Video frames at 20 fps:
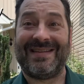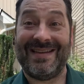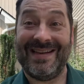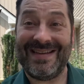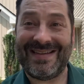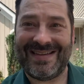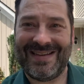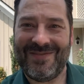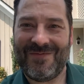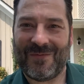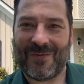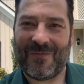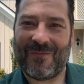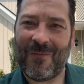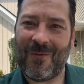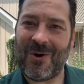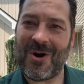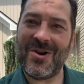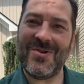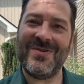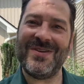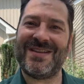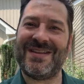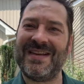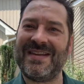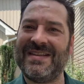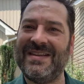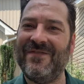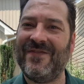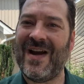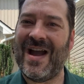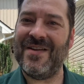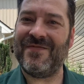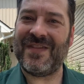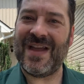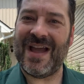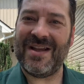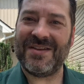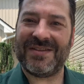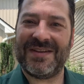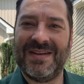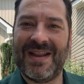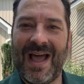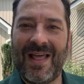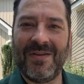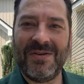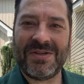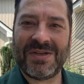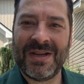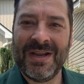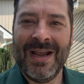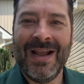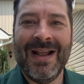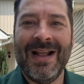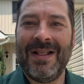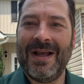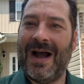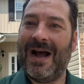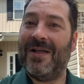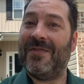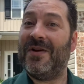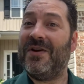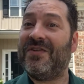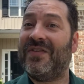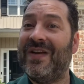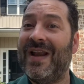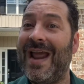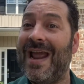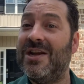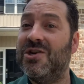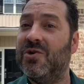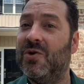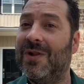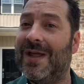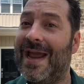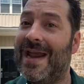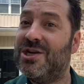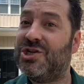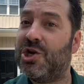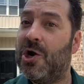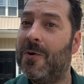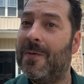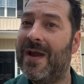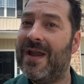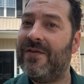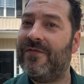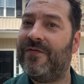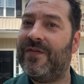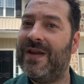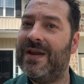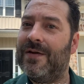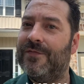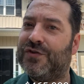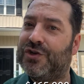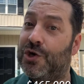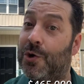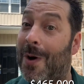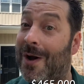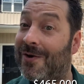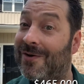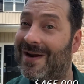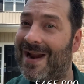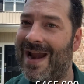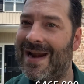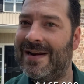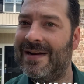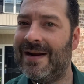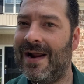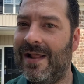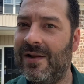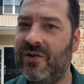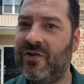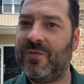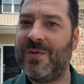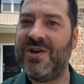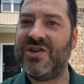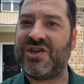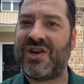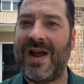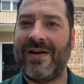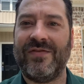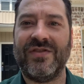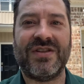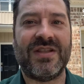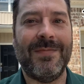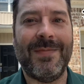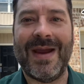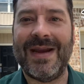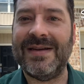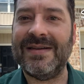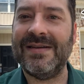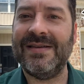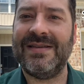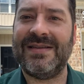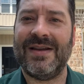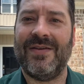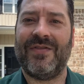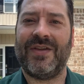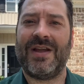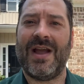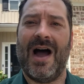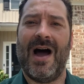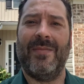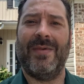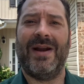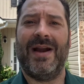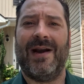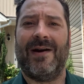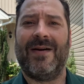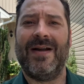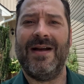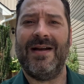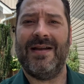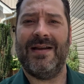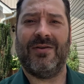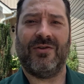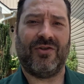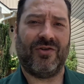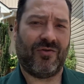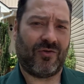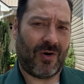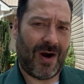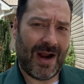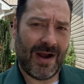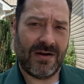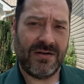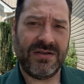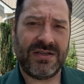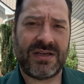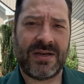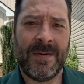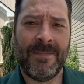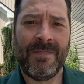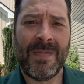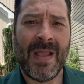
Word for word: listed for $465,000. Uh, there's an annual HOA fee of $280, which covers the maintenance of the common area and grounds.